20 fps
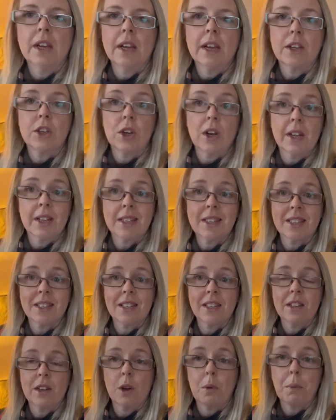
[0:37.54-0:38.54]
She likes to
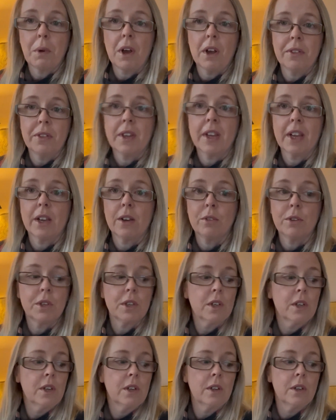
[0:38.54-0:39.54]
sit up on the
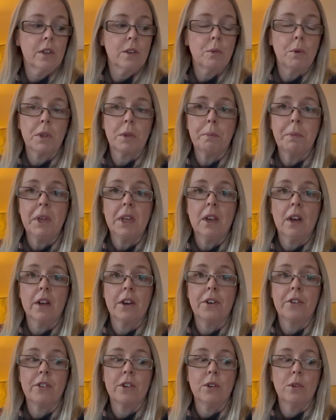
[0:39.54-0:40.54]
couch with me on
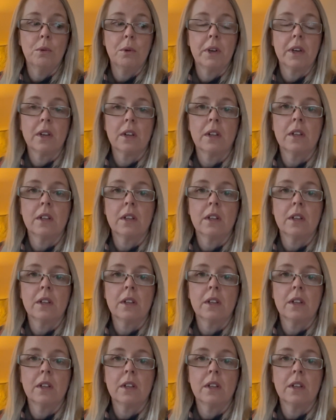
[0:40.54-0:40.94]
her own.